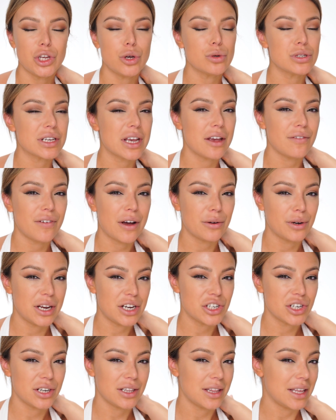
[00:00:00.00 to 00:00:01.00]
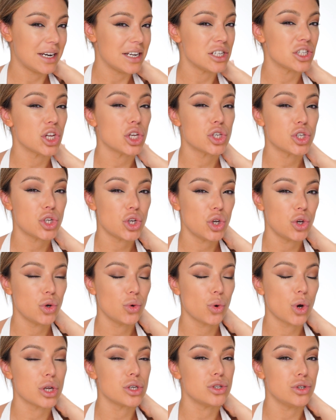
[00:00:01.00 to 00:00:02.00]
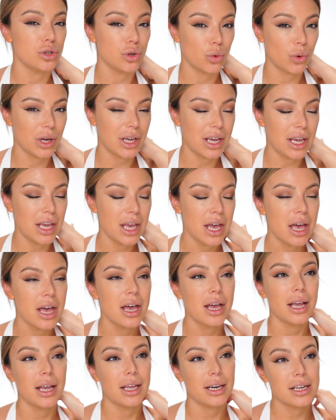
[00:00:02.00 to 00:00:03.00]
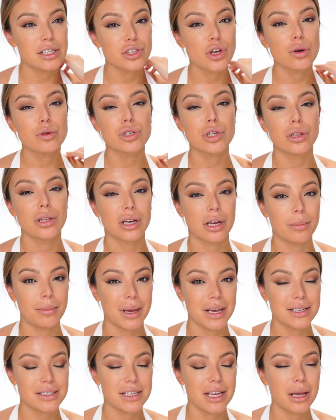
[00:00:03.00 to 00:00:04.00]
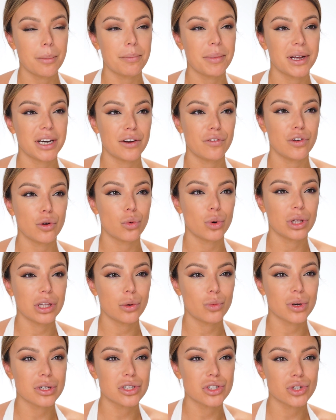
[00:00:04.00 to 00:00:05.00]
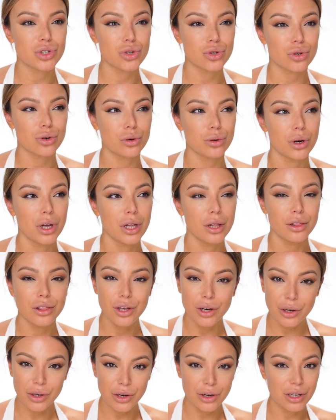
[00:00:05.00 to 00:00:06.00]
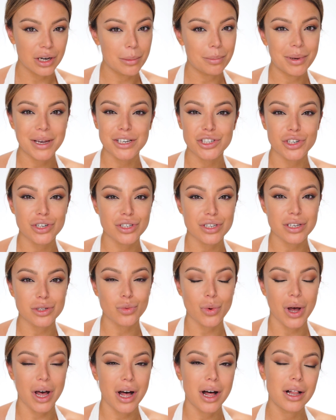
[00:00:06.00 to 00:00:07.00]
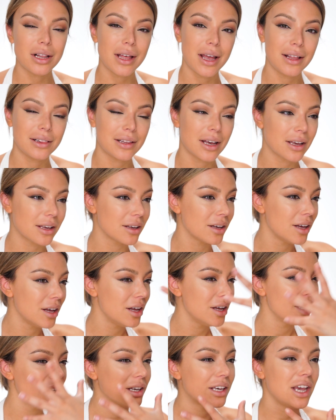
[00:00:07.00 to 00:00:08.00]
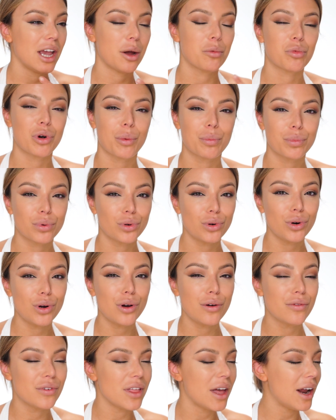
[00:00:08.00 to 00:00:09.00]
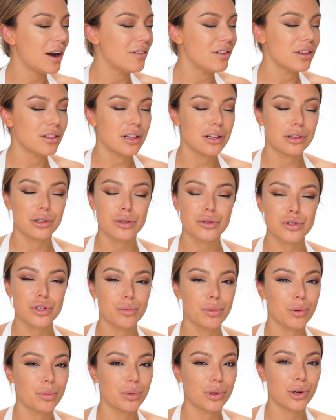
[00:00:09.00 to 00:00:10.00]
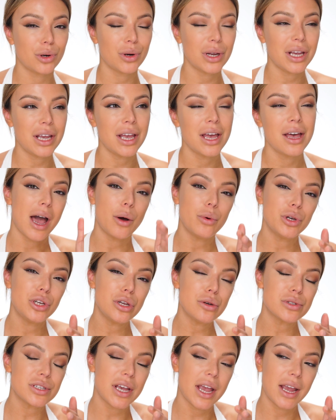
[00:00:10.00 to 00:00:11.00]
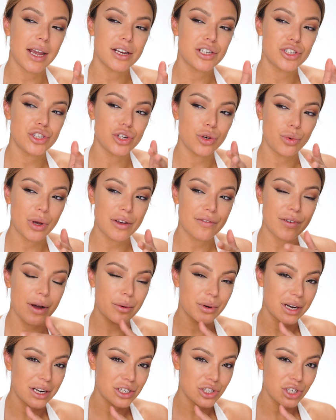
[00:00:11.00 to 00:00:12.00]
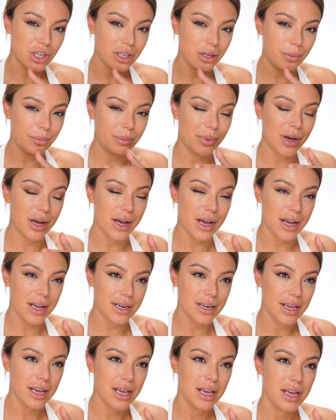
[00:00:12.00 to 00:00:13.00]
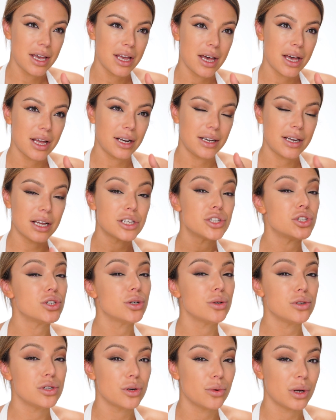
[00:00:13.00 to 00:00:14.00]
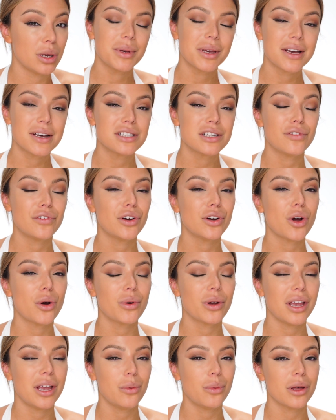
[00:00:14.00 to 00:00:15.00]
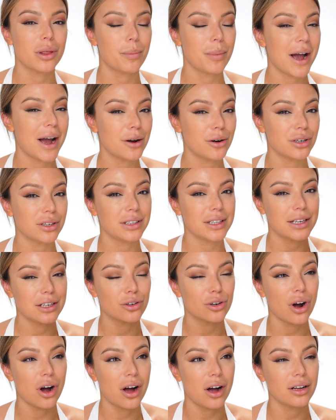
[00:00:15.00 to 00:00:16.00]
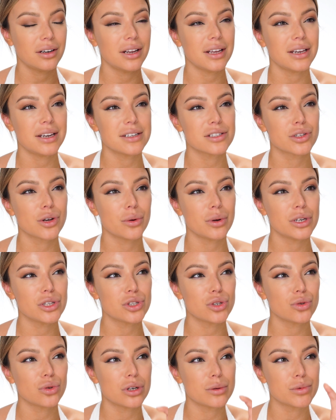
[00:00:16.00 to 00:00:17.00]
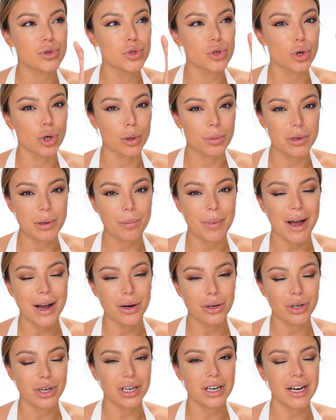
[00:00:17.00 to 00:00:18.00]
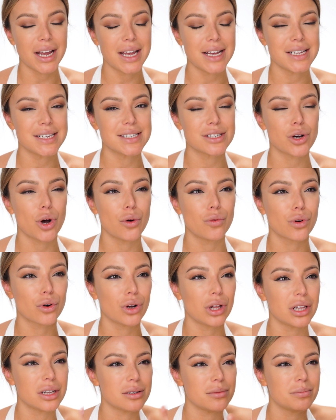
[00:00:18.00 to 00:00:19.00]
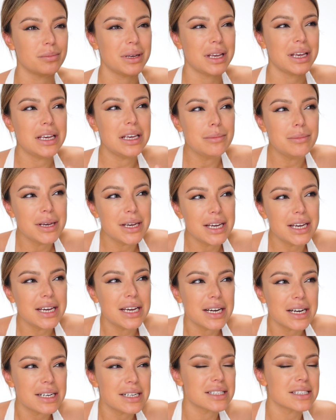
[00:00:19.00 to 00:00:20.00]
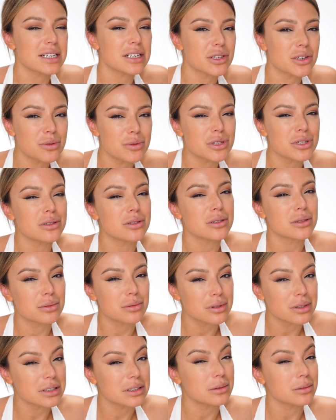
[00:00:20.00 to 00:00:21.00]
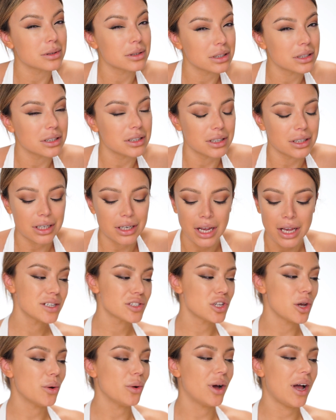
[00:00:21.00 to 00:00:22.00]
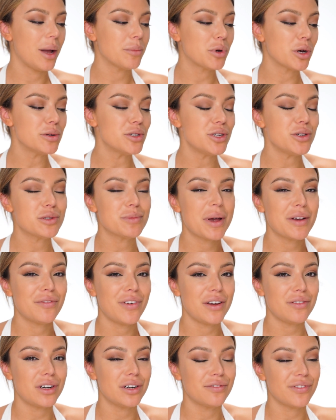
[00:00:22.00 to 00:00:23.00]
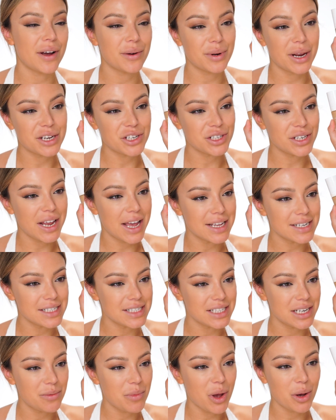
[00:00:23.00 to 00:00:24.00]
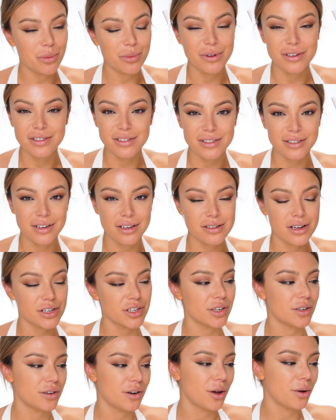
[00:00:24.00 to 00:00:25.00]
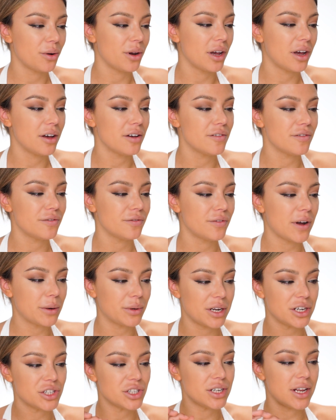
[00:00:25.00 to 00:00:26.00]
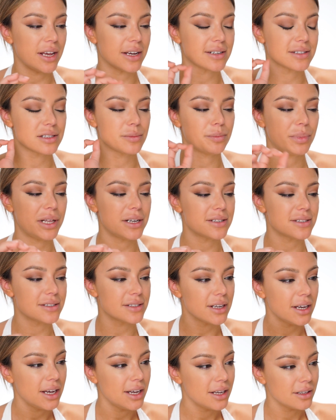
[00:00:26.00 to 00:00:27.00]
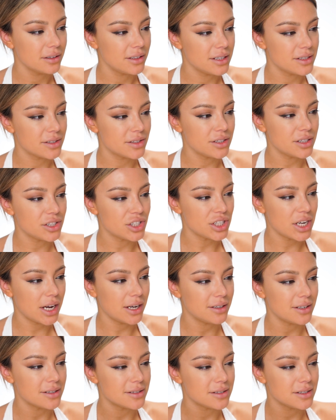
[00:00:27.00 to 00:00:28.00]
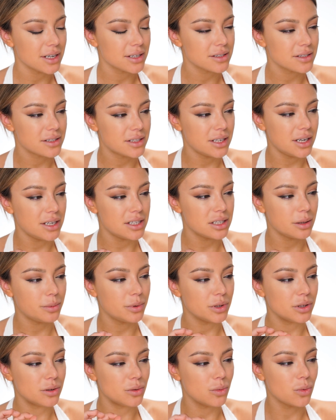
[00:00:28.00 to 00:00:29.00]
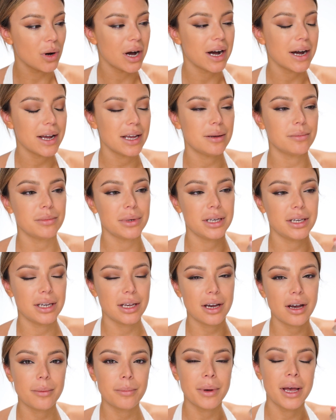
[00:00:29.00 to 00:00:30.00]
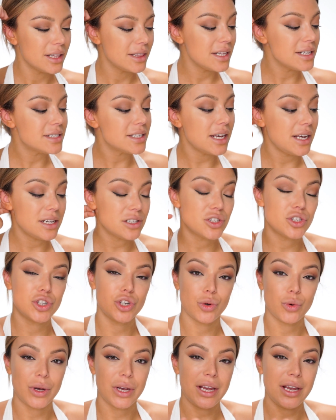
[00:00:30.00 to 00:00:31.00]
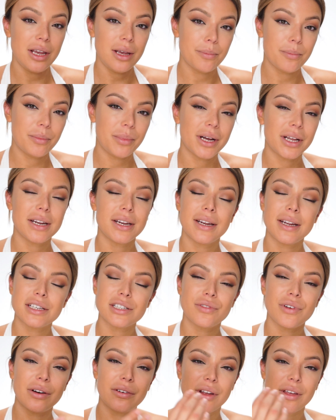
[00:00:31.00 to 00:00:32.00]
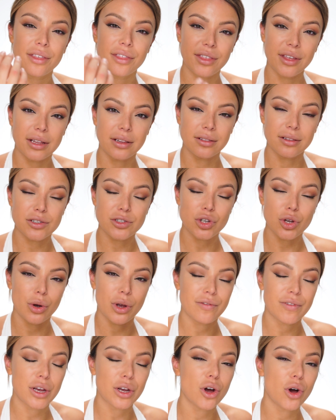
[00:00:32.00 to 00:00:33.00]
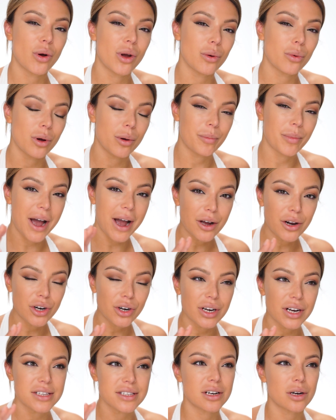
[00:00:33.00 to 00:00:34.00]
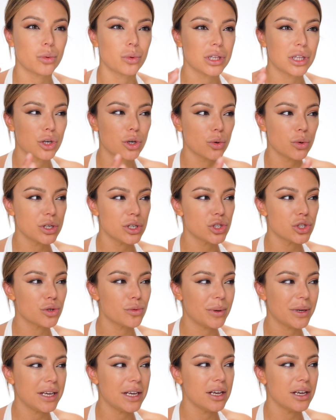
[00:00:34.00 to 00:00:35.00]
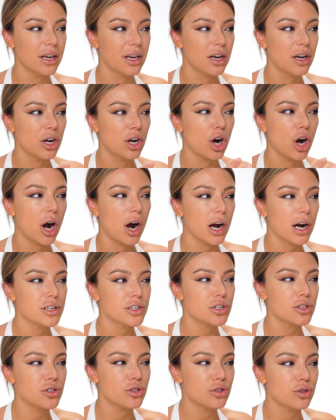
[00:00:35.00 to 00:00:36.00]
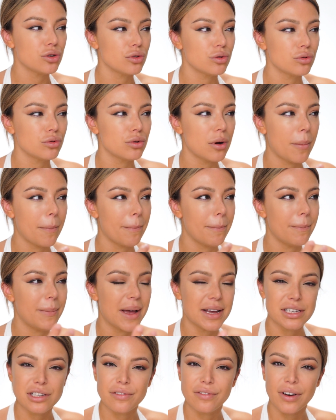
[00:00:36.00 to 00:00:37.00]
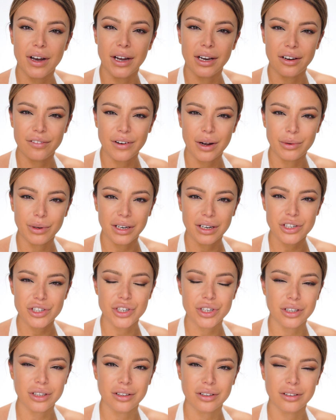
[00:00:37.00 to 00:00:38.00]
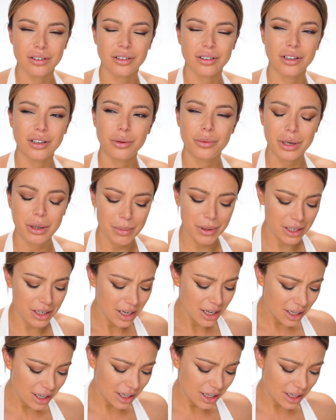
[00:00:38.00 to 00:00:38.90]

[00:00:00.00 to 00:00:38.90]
using a foundation that is too dewy. It is going to look amazing, but if you really want to look good in pictures as well and like camera proof that everything looks super blurry, I would use a dewy foundation, but not too dewy, because if you're going in with powder later on, it is going to absorb the powder and overall maybe it's not going to look really, really good. So I'm going to use my favorite foundation at the moment, Natasha Denona Foundation X Plus. This is in the shade 60 WY medium. This is dewy, but it is very thin. So if I go in with powder, it's not really going to be hard to mattify the foundation. You know what I mean?